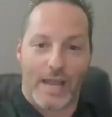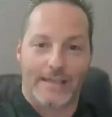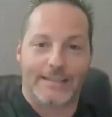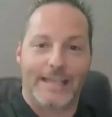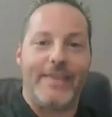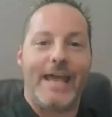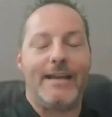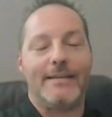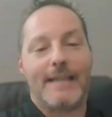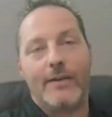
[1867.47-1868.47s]
is correct.
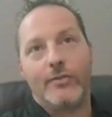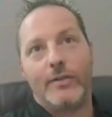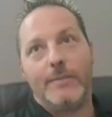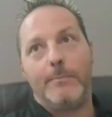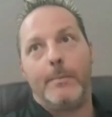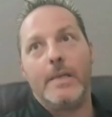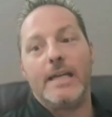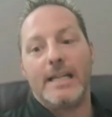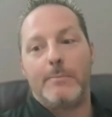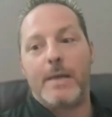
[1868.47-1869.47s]
And it's
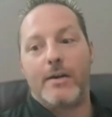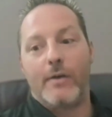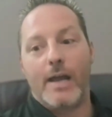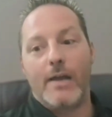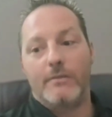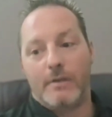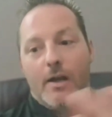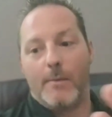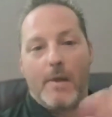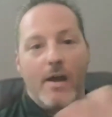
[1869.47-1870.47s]
been
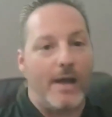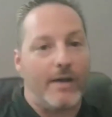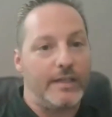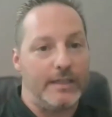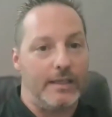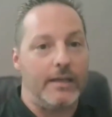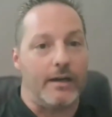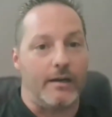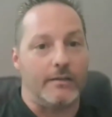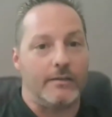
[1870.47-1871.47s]
about a
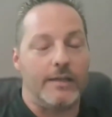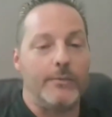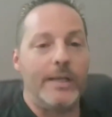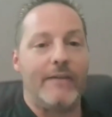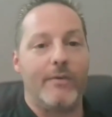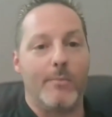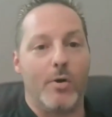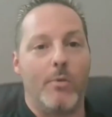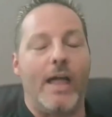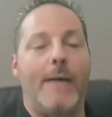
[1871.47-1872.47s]
year, and we have a
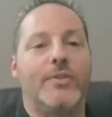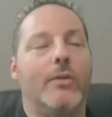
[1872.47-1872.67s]
mobile app.